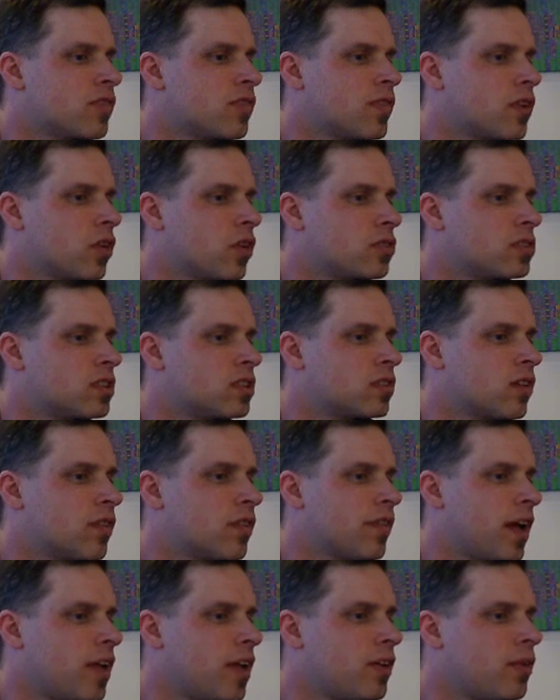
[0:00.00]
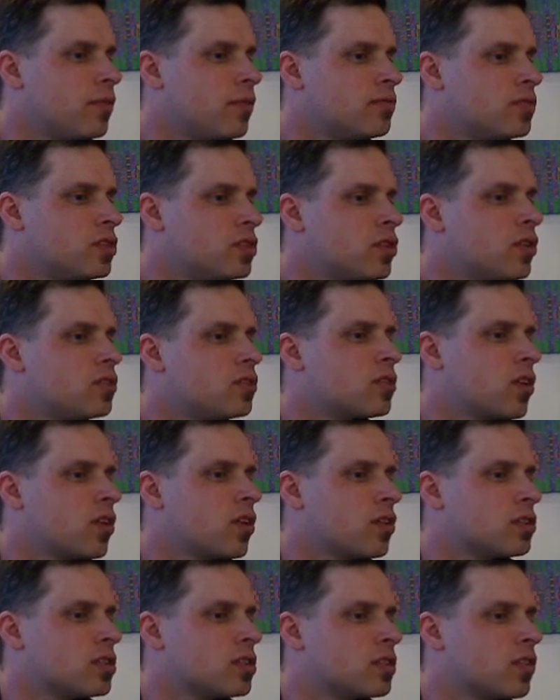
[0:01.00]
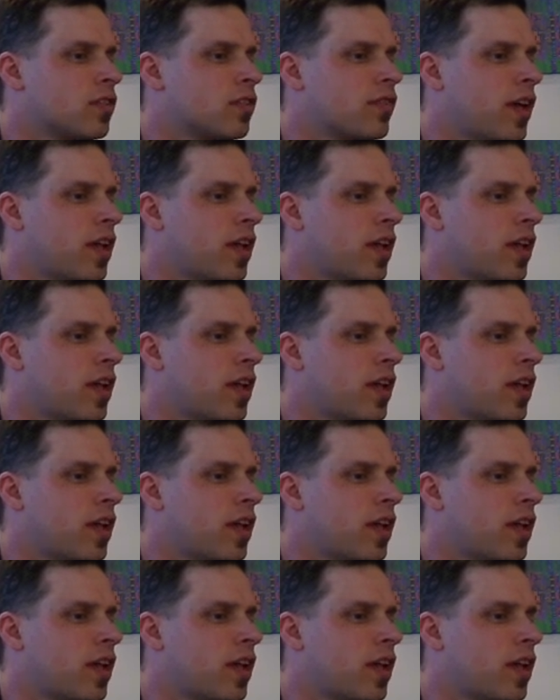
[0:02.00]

of a non-zero value and returns a non-zero